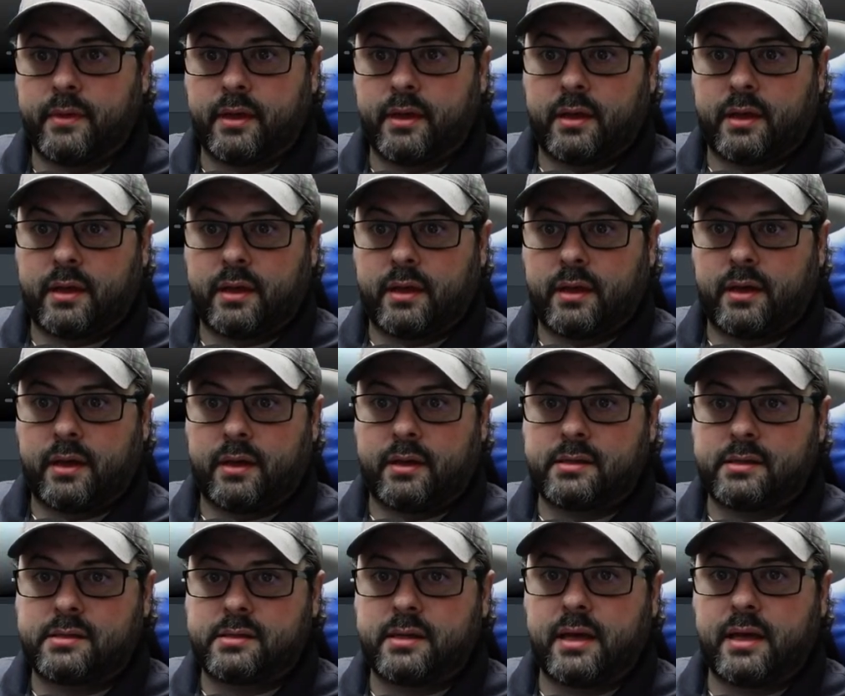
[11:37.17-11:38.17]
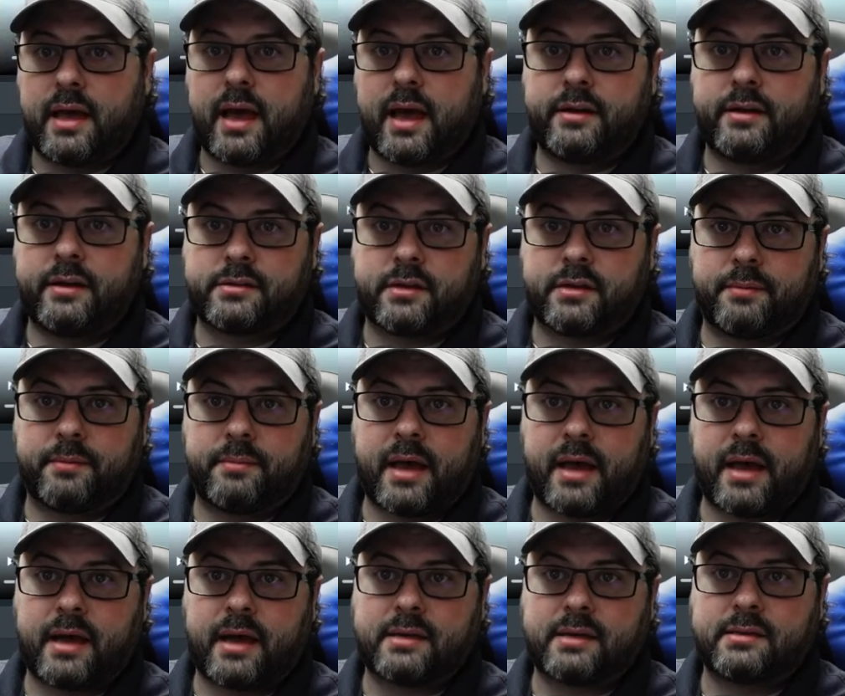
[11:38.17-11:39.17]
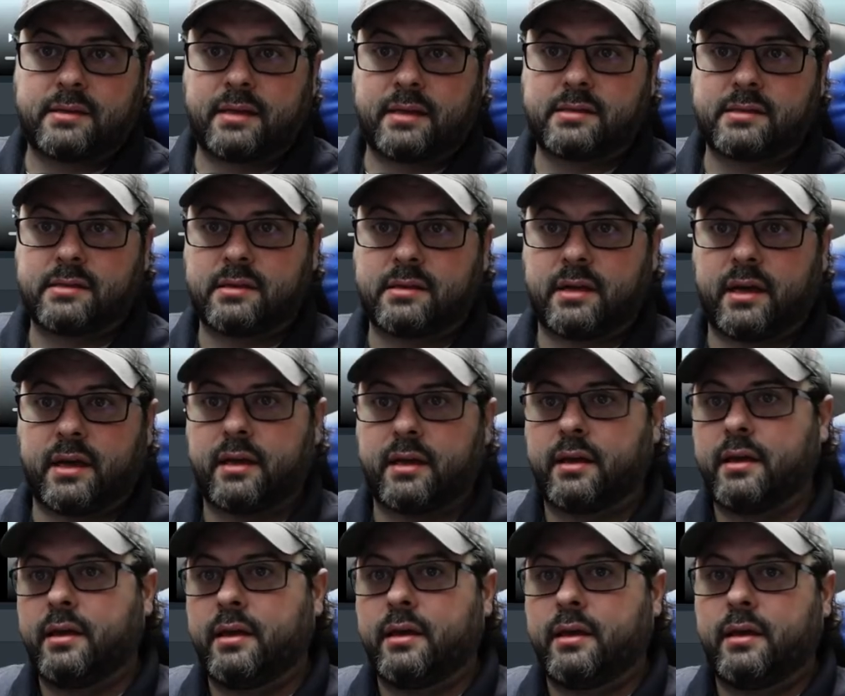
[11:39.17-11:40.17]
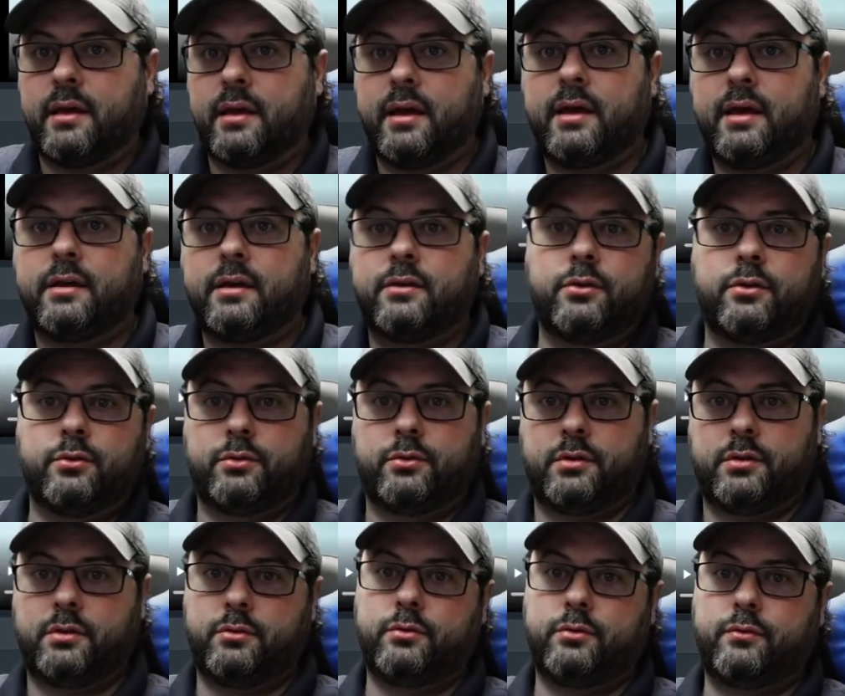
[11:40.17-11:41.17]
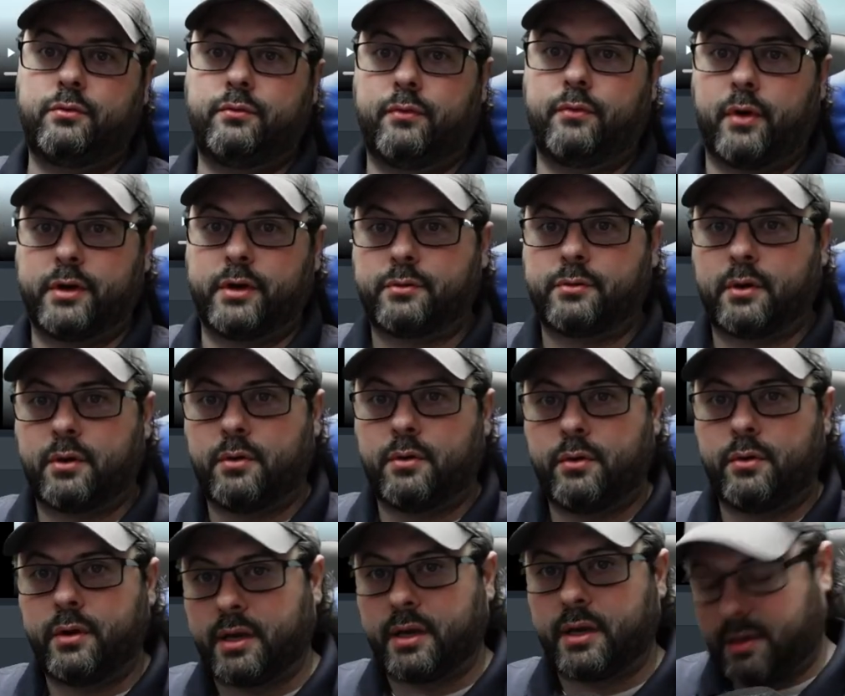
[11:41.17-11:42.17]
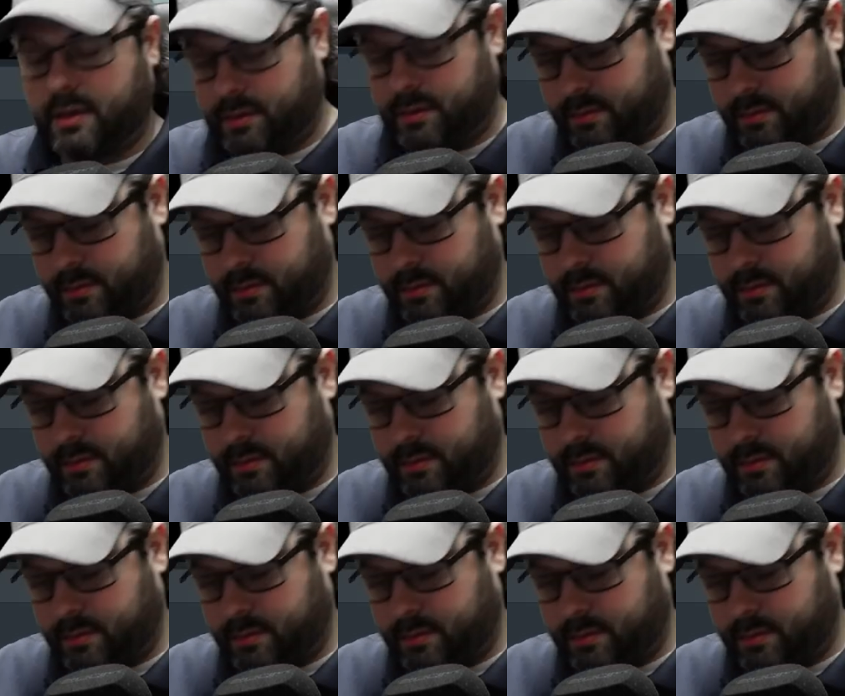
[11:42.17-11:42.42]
And let's say I had a subtask that's like, hey, you need to do voice recording.